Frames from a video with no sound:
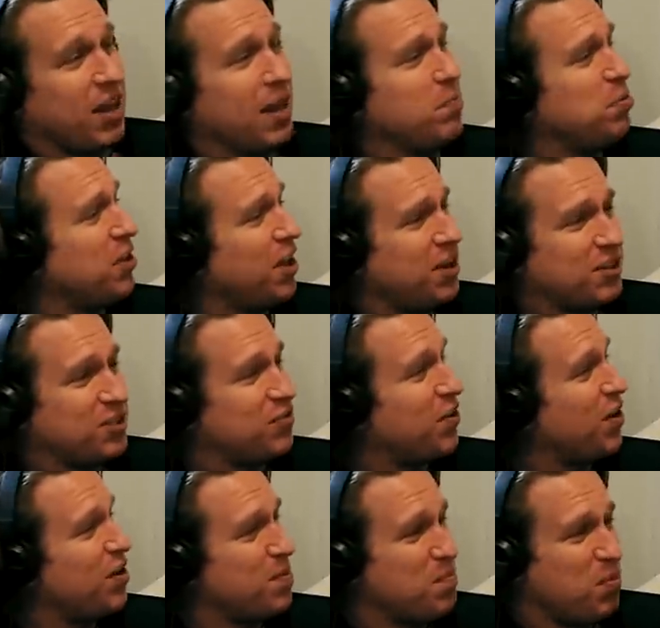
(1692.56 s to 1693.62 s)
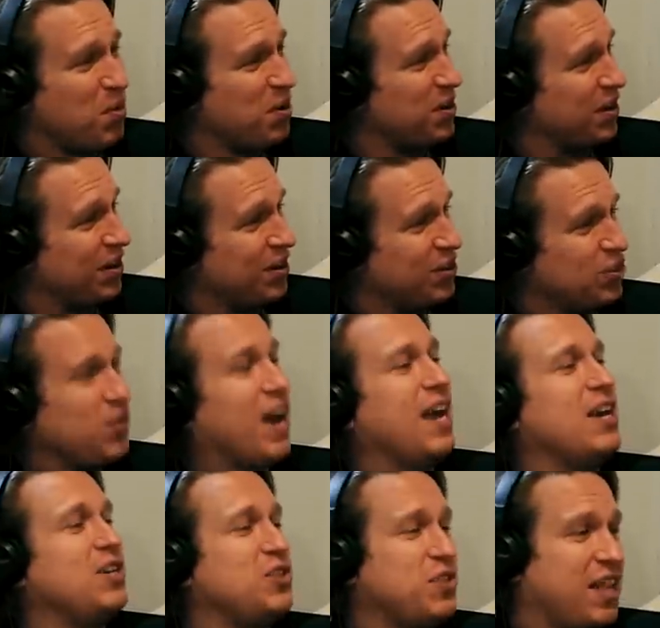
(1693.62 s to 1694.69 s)
The unplugger is very important. Very. Try
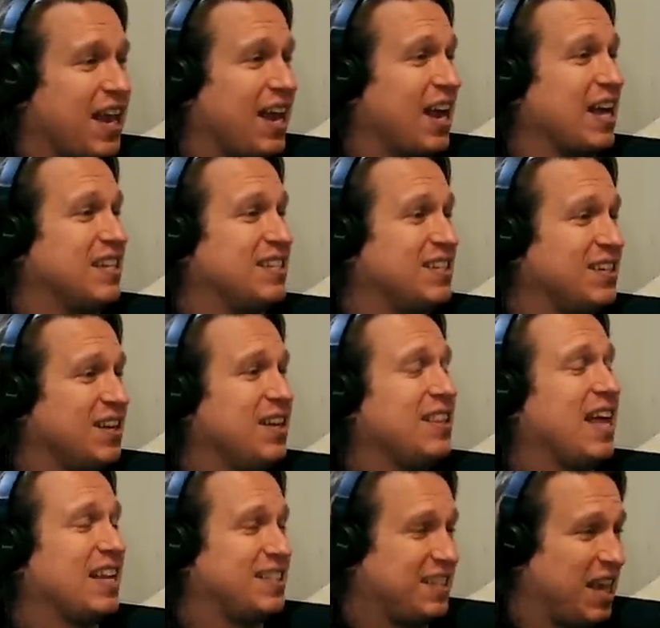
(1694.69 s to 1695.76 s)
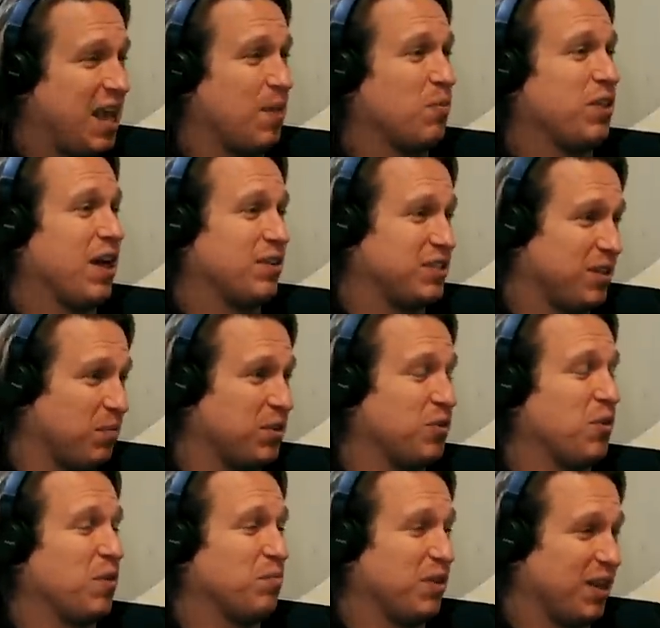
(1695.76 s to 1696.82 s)
and do that heist, that scam, without someone
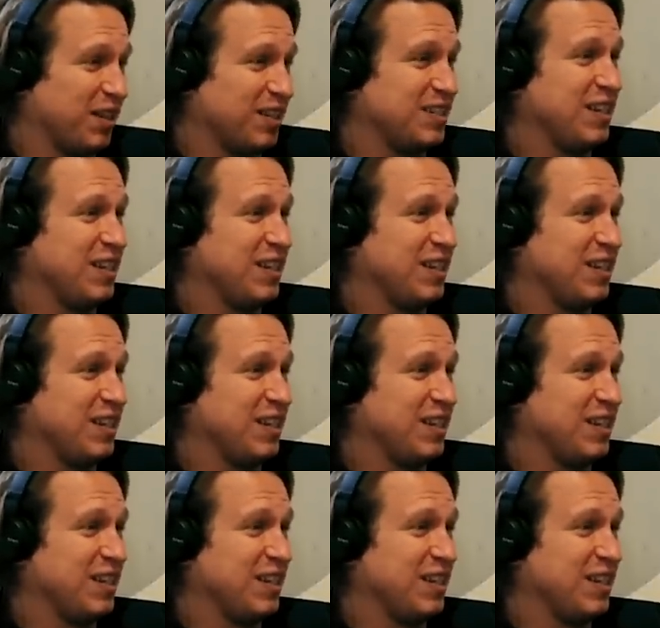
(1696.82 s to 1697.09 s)
to unplug the